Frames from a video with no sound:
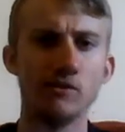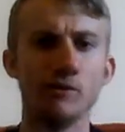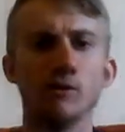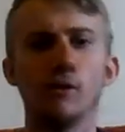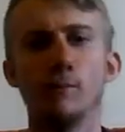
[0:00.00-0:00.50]
of
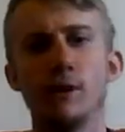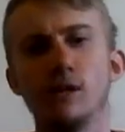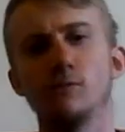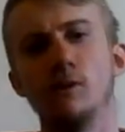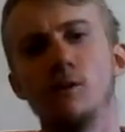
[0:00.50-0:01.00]
your club
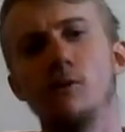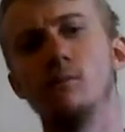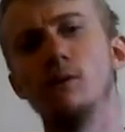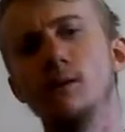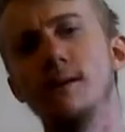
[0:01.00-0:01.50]
next week on
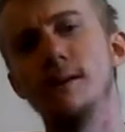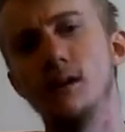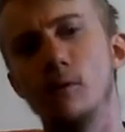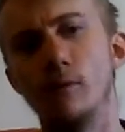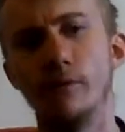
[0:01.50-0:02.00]
Monday
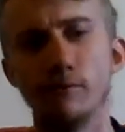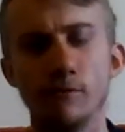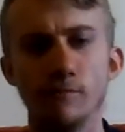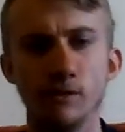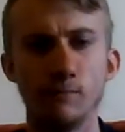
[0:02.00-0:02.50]
with
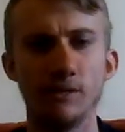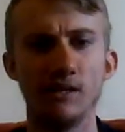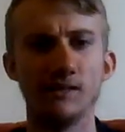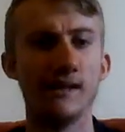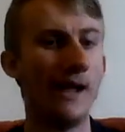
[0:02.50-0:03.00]
Grimsby
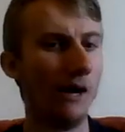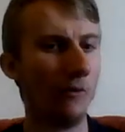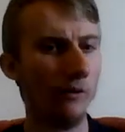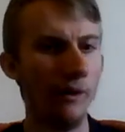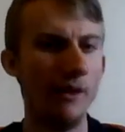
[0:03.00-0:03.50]
Town,